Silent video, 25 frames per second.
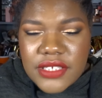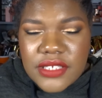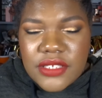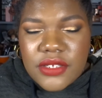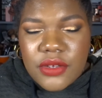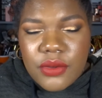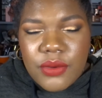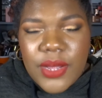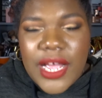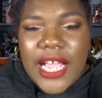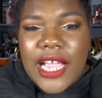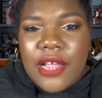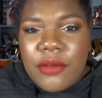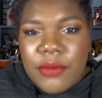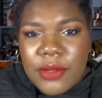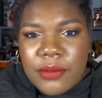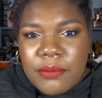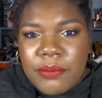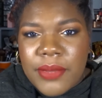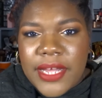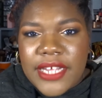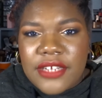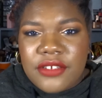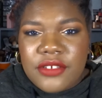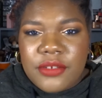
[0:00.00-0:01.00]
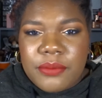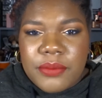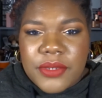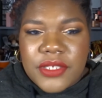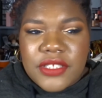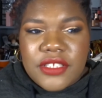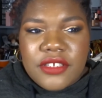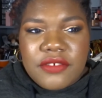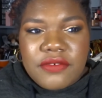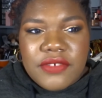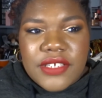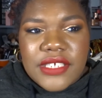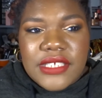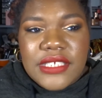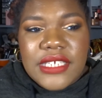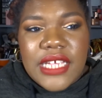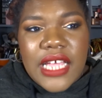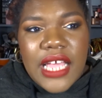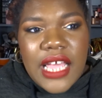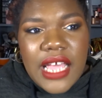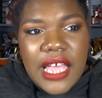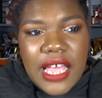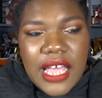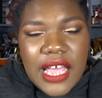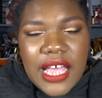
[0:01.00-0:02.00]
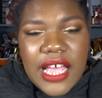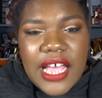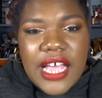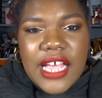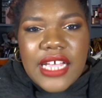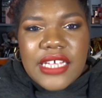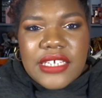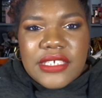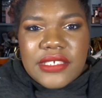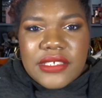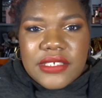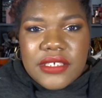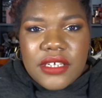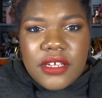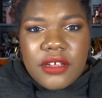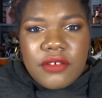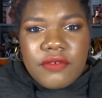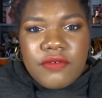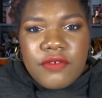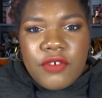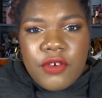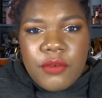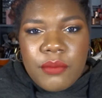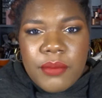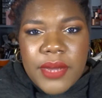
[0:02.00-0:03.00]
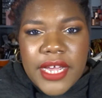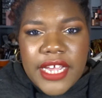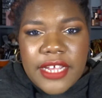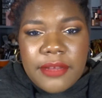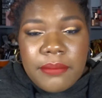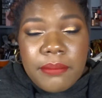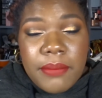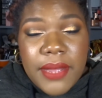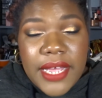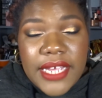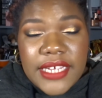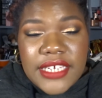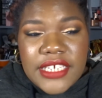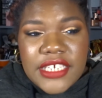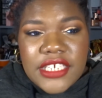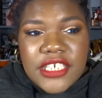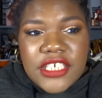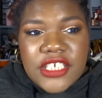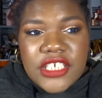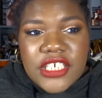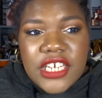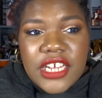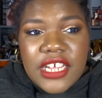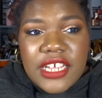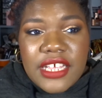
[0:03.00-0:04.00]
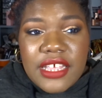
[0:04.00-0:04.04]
So I went back to the post office, asked for my package.